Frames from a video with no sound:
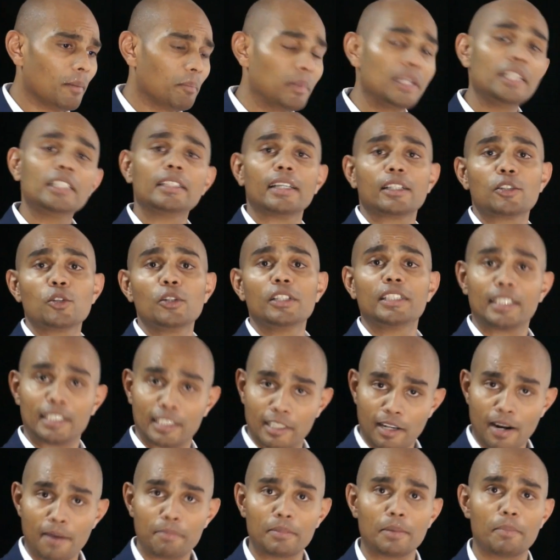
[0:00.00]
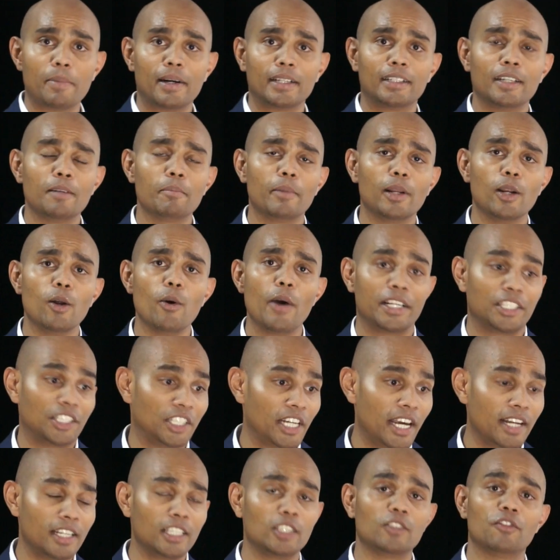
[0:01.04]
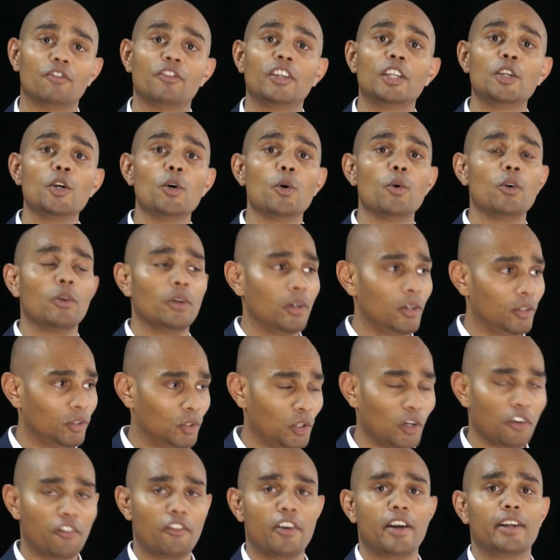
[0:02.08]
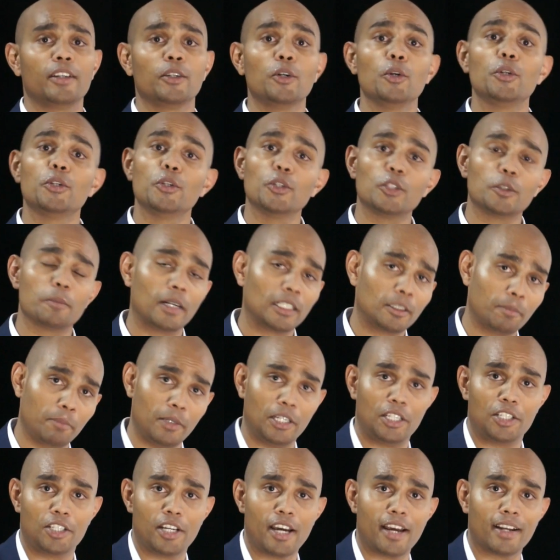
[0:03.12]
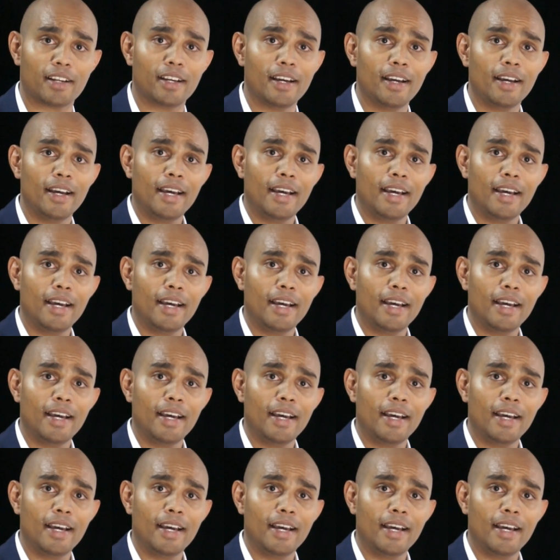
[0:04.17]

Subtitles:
please actually subscribe the button below and share this video to your friend. Good news must be shared.